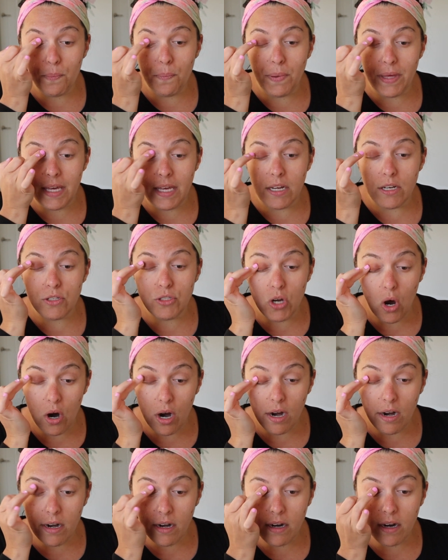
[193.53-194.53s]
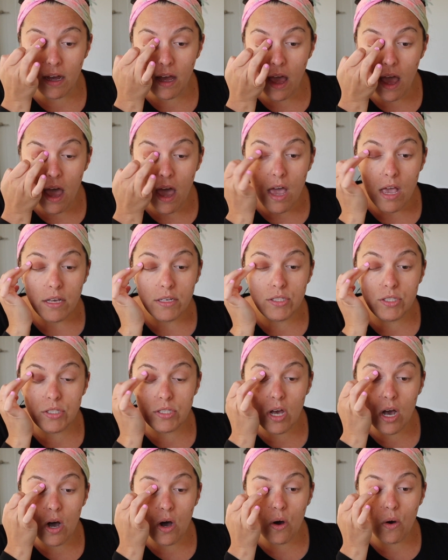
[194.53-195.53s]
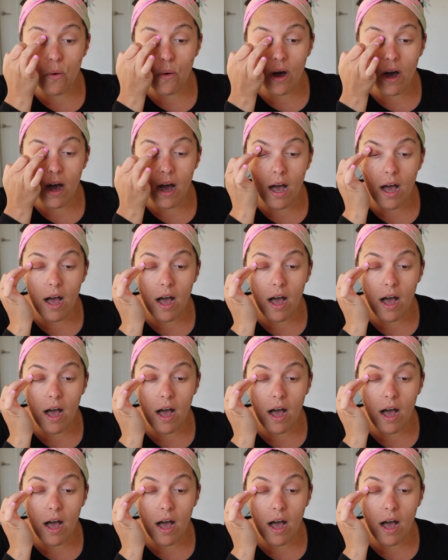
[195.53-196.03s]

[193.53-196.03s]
be dark, so